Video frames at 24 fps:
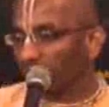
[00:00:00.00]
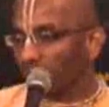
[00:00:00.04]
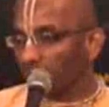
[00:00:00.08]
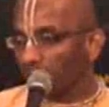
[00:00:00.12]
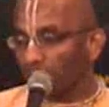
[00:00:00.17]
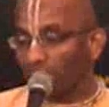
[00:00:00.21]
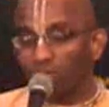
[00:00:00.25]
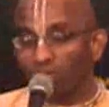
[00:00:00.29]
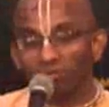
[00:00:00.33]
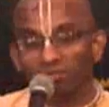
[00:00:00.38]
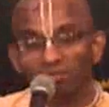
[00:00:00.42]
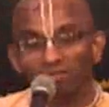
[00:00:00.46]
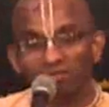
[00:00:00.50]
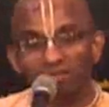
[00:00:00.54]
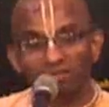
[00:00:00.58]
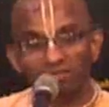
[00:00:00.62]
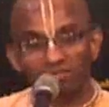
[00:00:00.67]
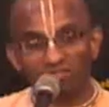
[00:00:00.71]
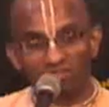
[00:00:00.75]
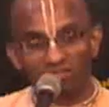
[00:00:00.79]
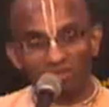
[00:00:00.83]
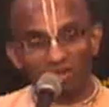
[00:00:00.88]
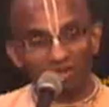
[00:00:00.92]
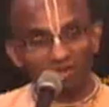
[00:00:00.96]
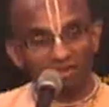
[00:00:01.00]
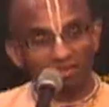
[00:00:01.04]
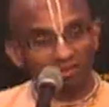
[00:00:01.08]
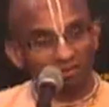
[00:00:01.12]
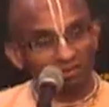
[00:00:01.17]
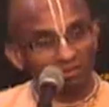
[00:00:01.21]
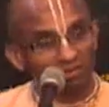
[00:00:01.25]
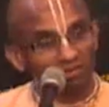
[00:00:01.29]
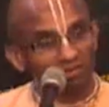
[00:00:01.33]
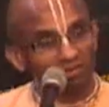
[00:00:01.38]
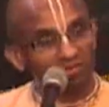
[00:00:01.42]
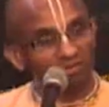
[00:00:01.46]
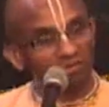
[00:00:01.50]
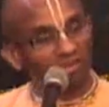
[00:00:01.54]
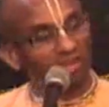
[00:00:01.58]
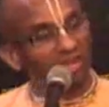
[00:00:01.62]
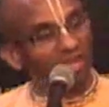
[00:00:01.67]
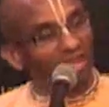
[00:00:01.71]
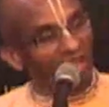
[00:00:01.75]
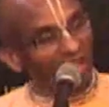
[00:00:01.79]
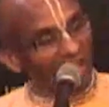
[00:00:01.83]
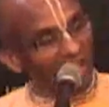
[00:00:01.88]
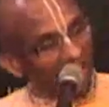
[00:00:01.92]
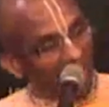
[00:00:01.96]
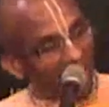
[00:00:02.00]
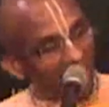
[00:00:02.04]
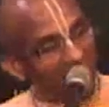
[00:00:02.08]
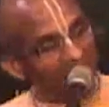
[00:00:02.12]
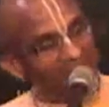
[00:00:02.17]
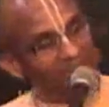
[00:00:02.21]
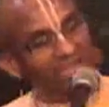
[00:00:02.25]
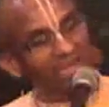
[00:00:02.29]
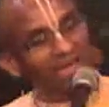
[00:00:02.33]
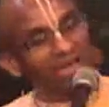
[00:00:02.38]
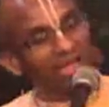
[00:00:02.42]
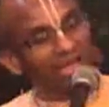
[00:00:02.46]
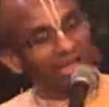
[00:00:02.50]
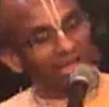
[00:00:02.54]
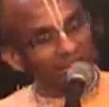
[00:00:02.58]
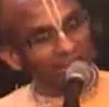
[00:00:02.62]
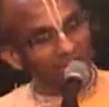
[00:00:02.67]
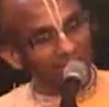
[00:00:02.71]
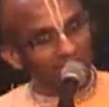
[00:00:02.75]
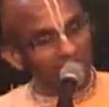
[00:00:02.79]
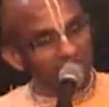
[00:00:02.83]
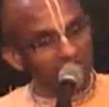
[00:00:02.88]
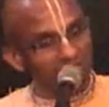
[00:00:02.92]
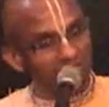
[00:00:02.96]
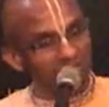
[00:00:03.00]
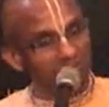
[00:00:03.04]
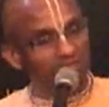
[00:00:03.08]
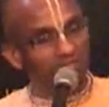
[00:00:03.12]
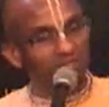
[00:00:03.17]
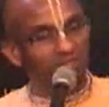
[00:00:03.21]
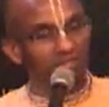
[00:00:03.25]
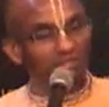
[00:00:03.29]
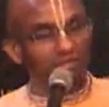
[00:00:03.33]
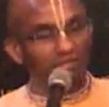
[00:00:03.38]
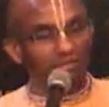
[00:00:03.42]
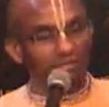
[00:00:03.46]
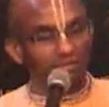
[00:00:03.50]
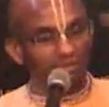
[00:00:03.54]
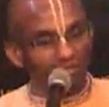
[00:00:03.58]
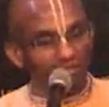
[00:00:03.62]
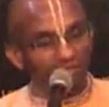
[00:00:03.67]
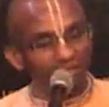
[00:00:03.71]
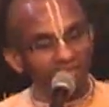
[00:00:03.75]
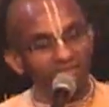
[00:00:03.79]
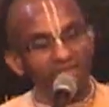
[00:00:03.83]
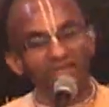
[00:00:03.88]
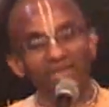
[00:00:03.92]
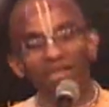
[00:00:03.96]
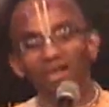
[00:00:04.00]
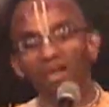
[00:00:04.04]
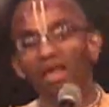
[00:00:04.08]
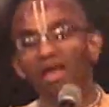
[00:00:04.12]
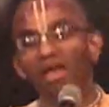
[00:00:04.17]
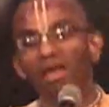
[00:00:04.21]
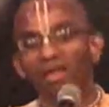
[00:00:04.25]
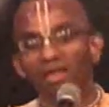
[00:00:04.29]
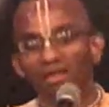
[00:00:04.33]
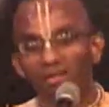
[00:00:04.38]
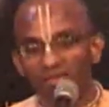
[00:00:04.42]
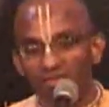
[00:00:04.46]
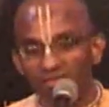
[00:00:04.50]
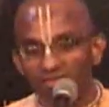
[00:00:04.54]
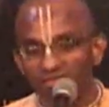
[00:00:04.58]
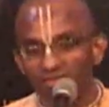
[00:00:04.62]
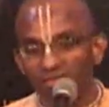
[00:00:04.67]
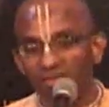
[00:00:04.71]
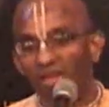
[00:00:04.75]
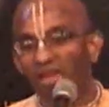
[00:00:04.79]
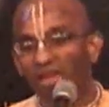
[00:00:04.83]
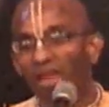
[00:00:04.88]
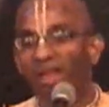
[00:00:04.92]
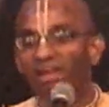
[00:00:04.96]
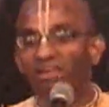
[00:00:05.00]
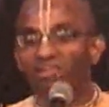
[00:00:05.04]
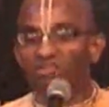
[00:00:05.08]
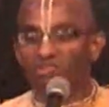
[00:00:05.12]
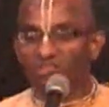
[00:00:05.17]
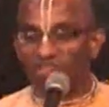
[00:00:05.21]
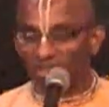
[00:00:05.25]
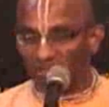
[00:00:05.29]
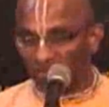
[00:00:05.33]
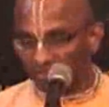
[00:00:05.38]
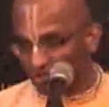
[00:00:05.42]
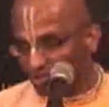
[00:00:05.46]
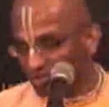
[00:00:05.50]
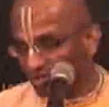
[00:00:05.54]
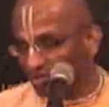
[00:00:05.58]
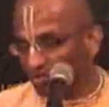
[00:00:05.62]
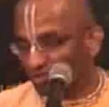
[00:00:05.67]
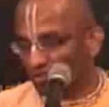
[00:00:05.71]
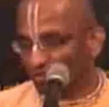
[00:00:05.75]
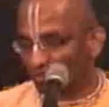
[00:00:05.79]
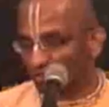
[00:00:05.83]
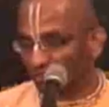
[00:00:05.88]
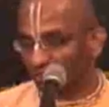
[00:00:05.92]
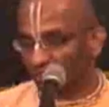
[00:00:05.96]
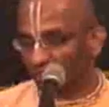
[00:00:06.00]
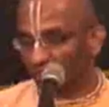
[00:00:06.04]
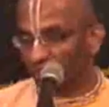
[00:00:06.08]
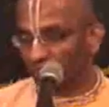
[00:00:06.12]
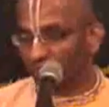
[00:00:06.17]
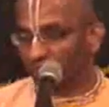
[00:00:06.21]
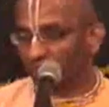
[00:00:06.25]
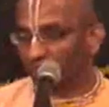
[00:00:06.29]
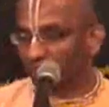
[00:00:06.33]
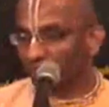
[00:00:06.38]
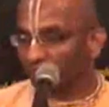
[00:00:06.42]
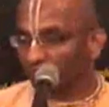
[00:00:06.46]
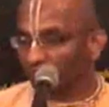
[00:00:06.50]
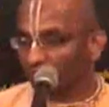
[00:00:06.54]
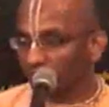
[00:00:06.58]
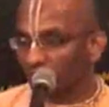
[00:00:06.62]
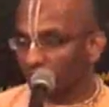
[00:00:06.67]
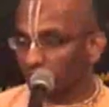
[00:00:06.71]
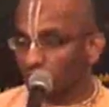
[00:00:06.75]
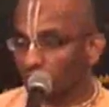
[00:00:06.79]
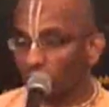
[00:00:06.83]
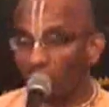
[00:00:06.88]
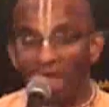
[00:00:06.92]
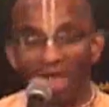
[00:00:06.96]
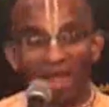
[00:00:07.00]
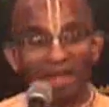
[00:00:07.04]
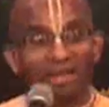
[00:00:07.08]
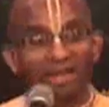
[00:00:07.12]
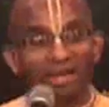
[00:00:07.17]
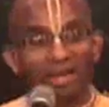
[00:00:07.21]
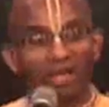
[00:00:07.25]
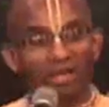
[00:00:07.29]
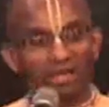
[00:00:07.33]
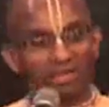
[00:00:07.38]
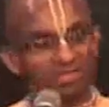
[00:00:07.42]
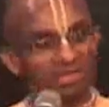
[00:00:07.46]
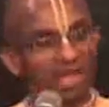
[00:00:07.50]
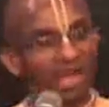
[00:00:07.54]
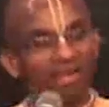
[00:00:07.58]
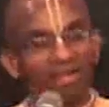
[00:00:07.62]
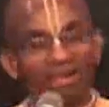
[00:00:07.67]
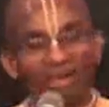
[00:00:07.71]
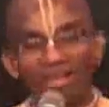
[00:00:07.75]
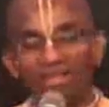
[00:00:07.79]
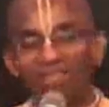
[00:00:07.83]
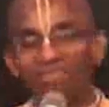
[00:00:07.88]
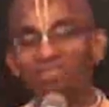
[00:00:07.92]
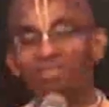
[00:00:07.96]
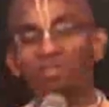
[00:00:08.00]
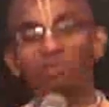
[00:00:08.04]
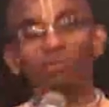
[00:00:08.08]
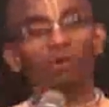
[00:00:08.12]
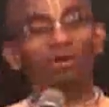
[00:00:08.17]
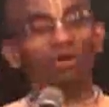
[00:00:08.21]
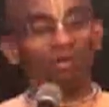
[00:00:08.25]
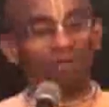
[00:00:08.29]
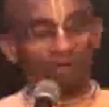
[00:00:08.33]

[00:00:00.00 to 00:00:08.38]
Bhagavata's understanding is analyze, realize, and cherish. So analyze, analyze the world